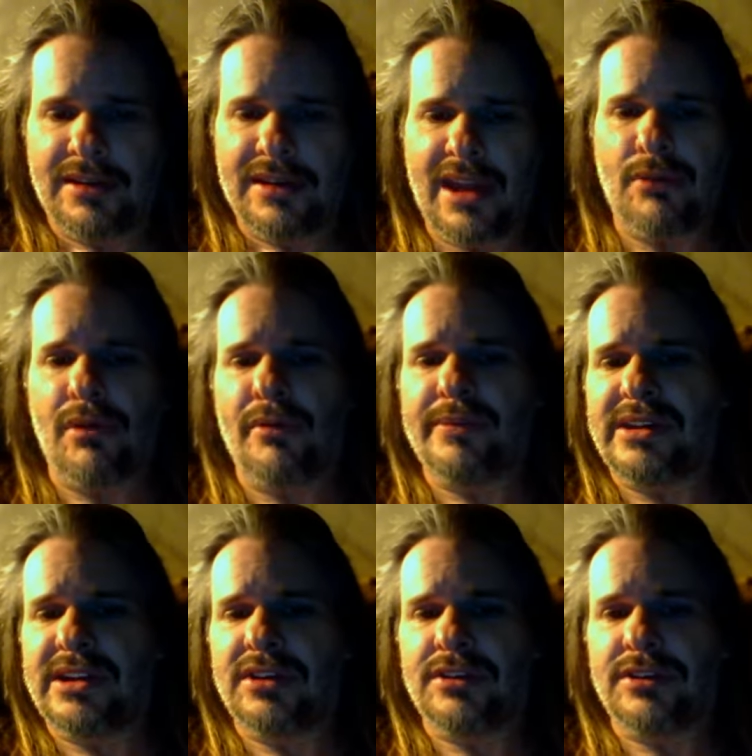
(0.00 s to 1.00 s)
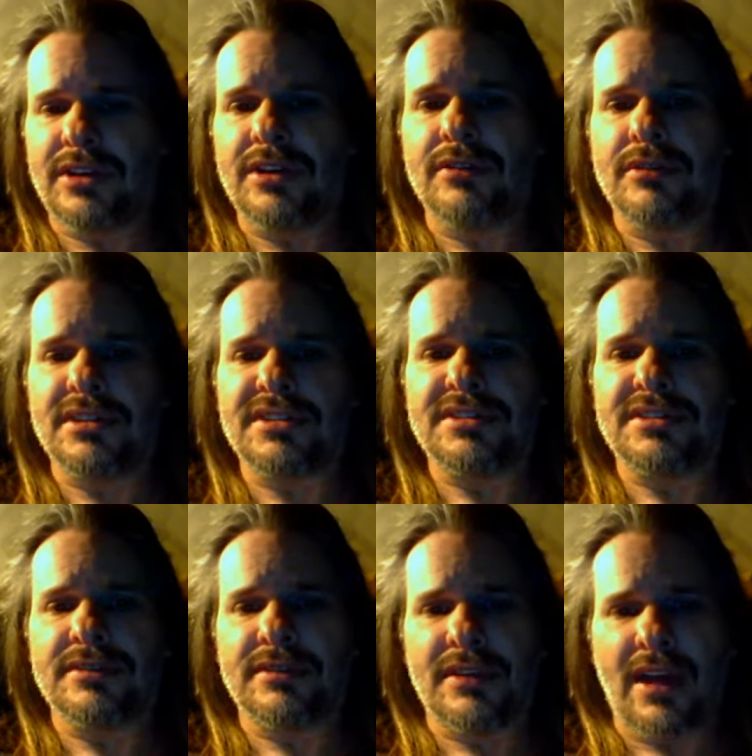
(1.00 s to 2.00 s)
Now, what we need to do is,
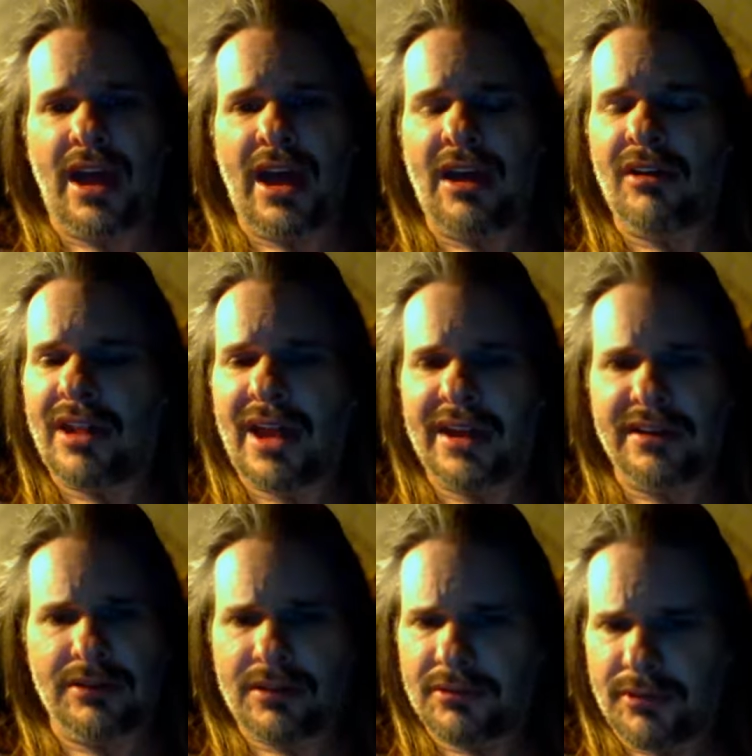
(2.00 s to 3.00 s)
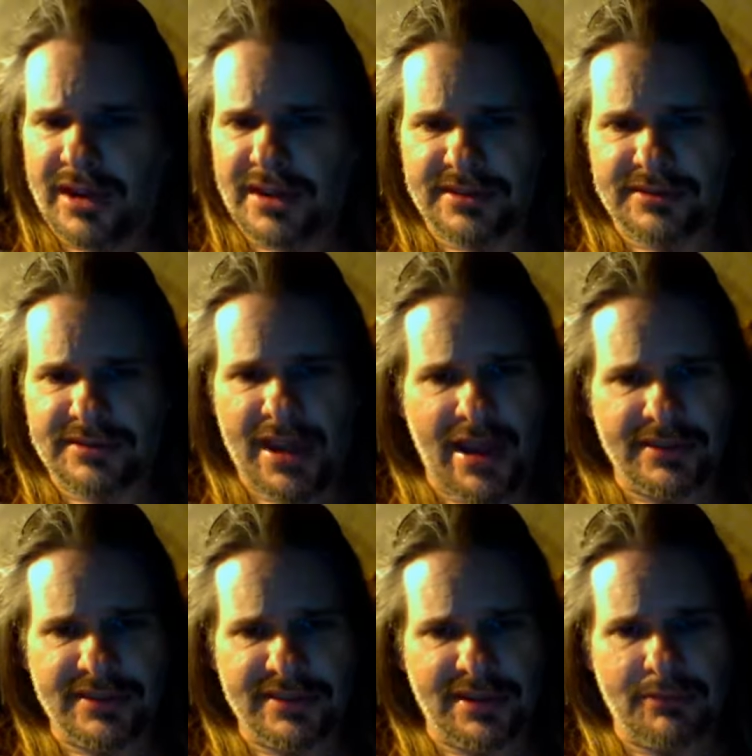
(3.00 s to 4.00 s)
I don't like raising
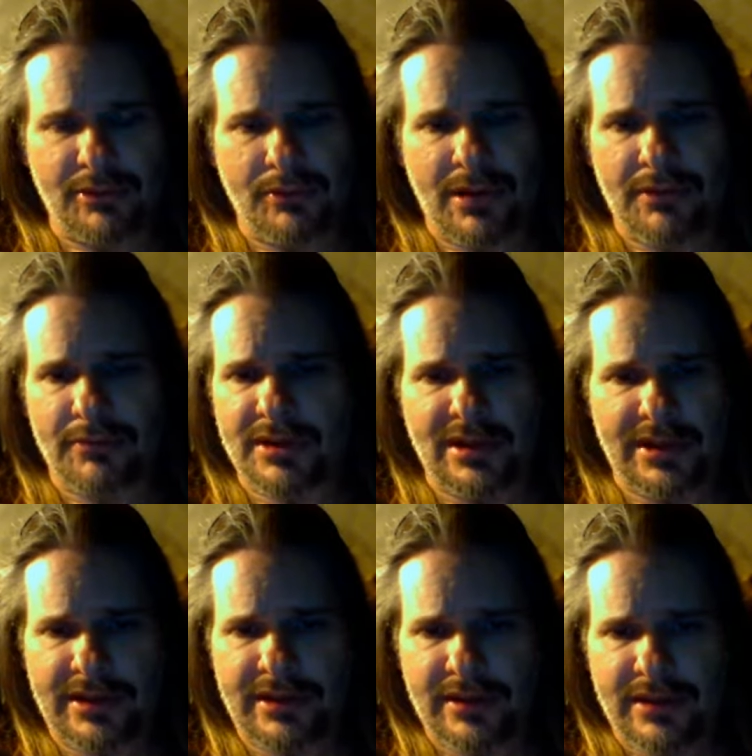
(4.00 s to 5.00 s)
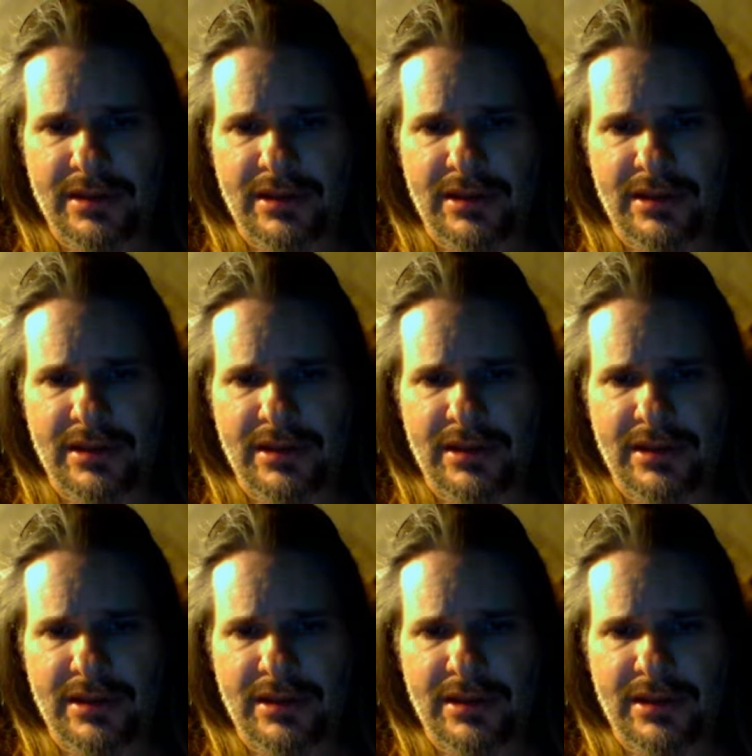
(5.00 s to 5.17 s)
taxes, number one, really.